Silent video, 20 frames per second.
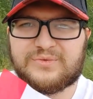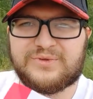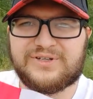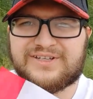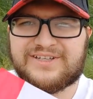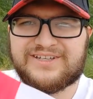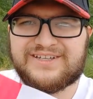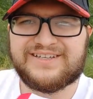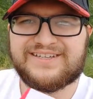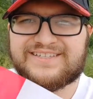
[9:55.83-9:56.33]

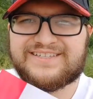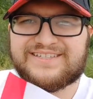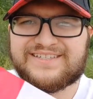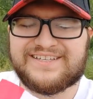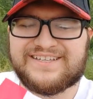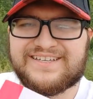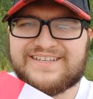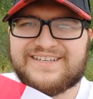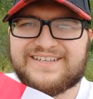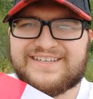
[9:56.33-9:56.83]
we
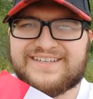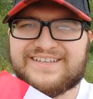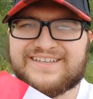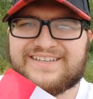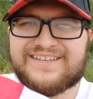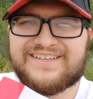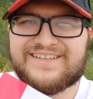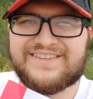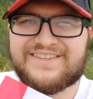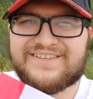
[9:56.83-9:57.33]

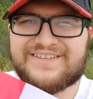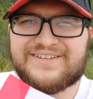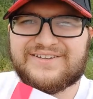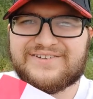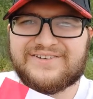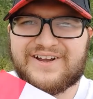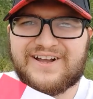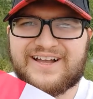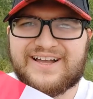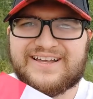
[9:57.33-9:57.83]
see
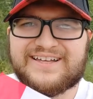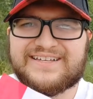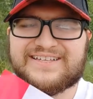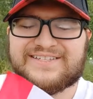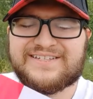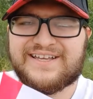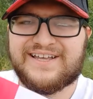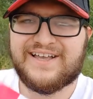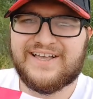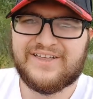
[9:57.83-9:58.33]
thee
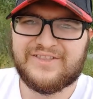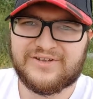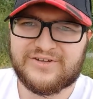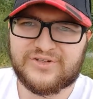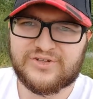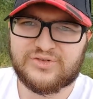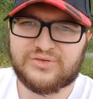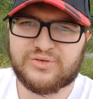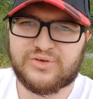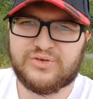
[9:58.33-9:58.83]
rise,
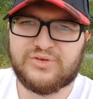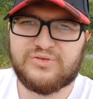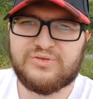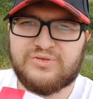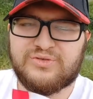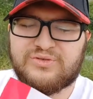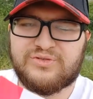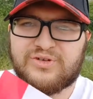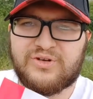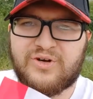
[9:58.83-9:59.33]
the neither
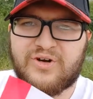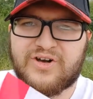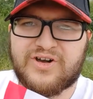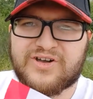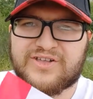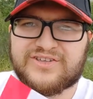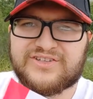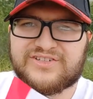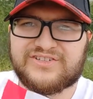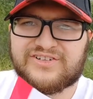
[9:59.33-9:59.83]
true
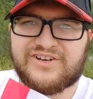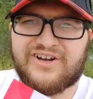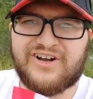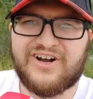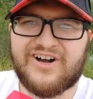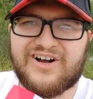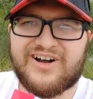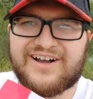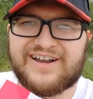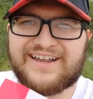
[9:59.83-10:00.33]
nor
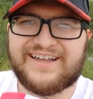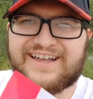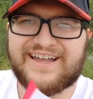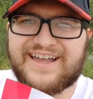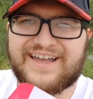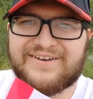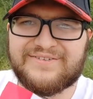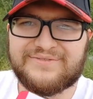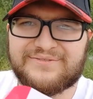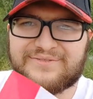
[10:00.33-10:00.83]
strong
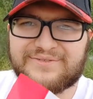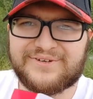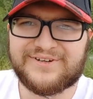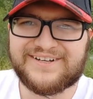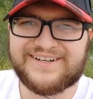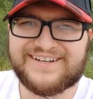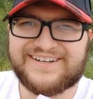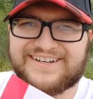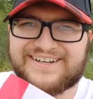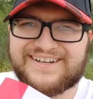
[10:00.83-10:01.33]
and
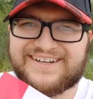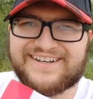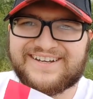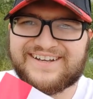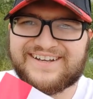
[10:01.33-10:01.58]
free.